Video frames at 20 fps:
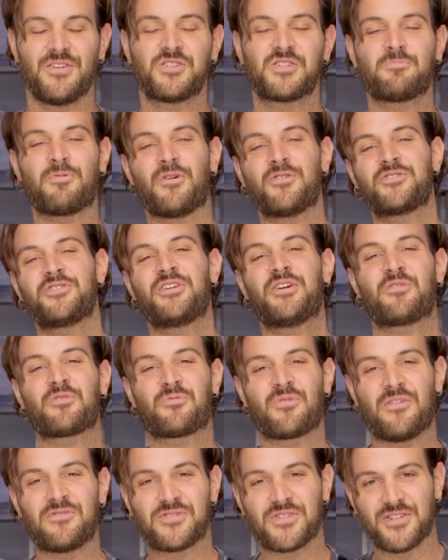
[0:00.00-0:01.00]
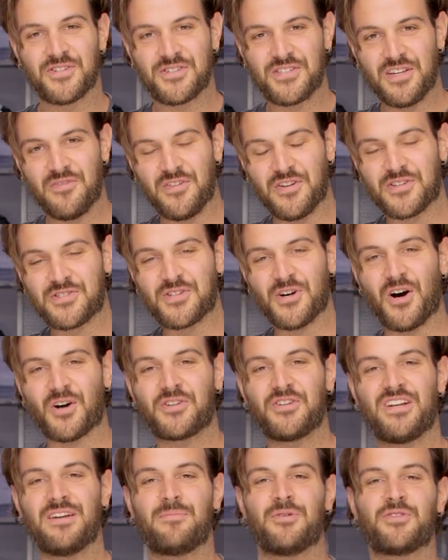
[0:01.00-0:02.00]
Spurgeon here with RevZilla TV to
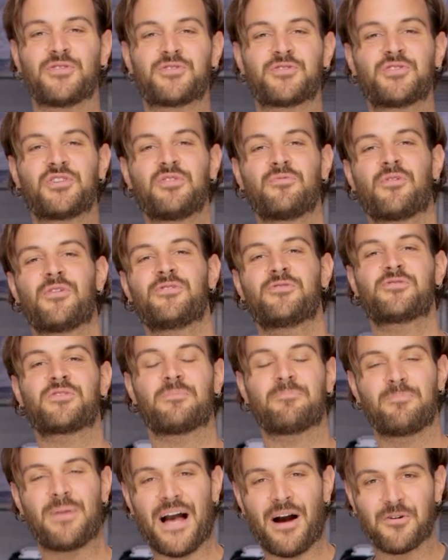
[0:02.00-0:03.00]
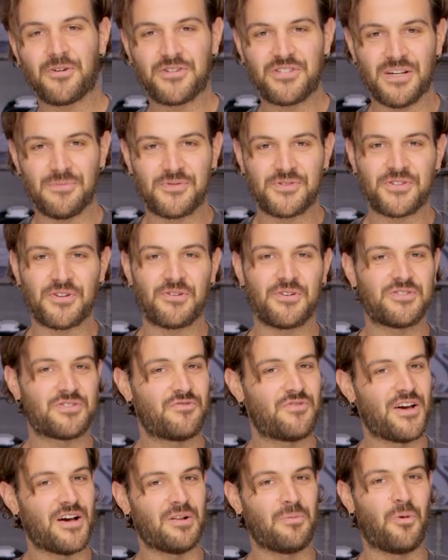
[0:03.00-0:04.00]
talk to you today about the Two Brothers Power Tips series
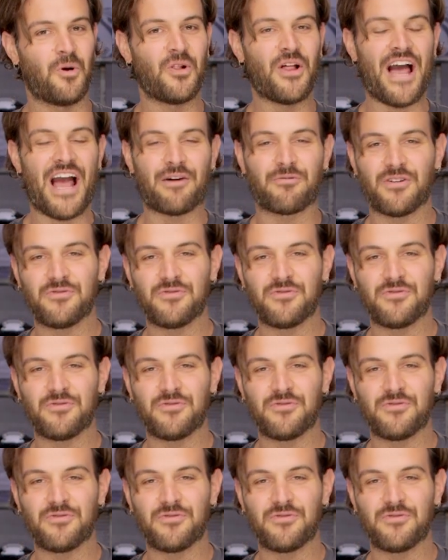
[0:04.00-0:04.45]
available at